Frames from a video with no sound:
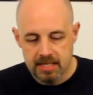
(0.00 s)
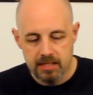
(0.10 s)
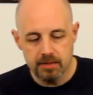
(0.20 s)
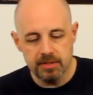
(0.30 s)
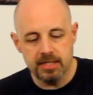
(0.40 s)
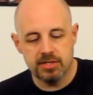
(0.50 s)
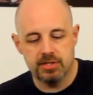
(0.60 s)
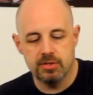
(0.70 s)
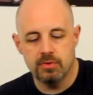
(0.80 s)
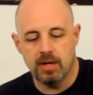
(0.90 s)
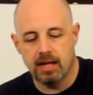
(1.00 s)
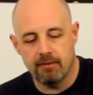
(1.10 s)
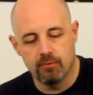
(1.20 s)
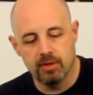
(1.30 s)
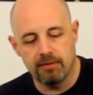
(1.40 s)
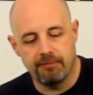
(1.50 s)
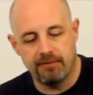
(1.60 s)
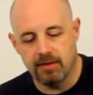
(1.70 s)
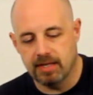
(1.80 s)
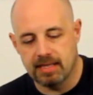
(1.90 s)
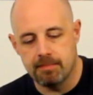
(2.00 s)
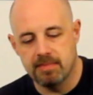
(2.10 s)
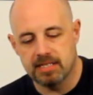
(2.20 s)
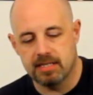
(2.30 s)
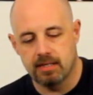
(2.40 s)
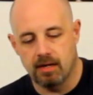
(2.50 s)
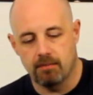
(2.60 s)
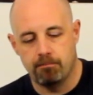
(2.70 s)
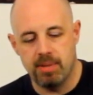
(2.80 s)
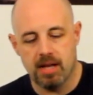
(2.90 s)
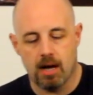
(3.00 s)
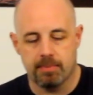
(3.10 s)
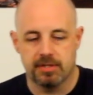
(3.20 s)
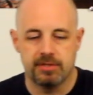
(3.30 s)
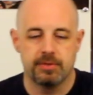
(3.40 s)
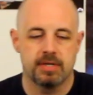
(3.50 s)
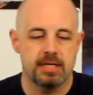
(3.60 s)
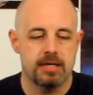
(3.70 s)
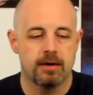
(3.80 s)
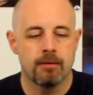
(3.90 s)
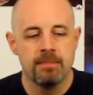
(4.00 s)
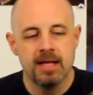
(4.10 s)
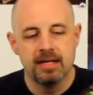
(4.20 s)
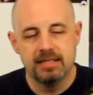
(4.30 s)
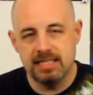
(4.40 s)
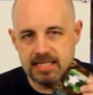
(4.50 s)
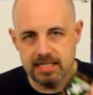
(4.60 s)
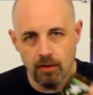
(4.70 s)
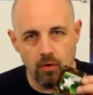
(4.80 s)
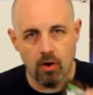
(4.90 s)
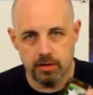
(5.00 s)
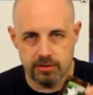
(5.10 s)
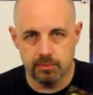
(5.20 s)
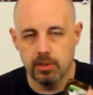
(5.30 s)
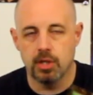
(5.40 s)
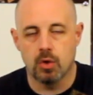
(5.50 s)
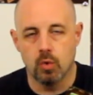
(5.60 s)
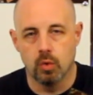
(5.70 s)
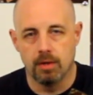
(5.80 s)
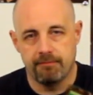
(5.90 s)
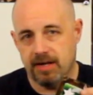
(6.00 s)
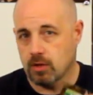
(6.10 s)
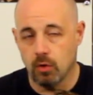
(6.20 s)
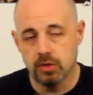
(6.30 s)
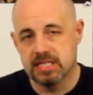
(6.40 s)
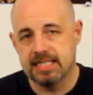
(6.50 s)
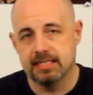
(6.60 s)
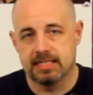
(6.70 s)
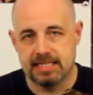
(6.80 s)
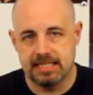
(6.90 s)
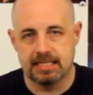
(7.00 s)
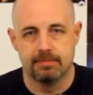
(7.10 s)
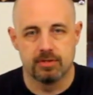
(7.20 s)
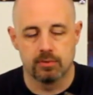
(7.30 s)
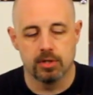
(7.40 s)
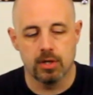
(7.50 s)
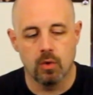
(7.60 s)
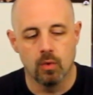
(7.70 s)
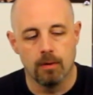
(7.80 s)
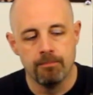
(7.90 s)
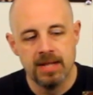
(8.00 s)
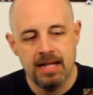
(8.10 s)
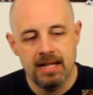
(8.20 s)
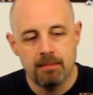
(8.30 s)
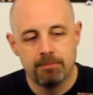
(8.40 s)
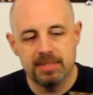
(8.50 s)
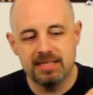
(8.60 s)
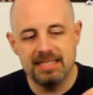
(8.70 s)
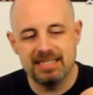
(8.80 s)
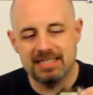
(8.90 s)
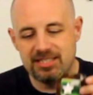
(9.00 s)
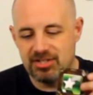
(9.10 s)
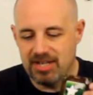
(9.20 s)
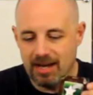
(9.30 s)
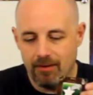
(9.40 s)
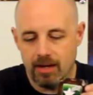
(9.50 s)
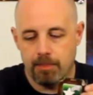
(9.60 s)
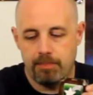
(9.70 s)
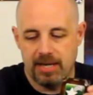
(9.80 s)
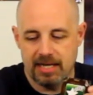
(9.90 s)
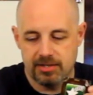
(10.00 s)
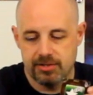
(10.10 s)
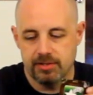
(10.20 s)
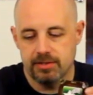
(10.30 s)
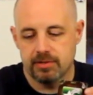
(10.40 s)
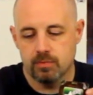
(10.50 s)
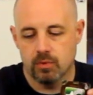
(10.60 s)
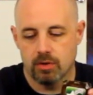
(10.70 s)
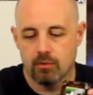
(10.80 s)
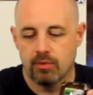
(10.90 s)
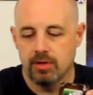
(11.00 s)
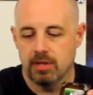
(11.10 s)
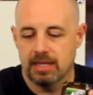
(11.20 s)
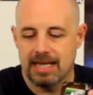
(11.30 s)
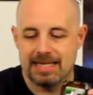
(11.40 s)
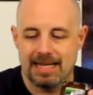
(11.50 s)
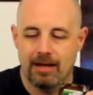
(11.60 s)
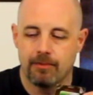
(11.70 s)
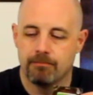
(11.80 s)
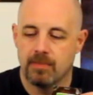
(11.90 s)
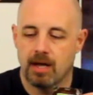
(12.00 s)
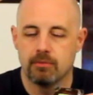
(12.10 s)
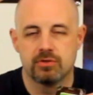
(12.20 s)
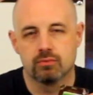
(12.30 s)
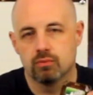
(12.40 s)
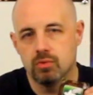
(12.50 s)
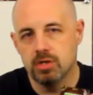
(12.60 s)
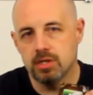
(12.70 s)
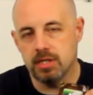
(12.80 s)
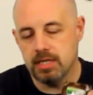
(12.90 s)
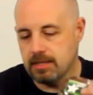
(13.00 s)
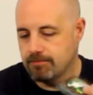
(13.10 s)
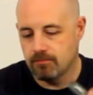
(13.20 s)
The other thing too, and I really felt like they missed a big opportunity here, these skill cards are really cool. In fact, the whole skill system is really cool. But these generic pictures were a real letdown. I really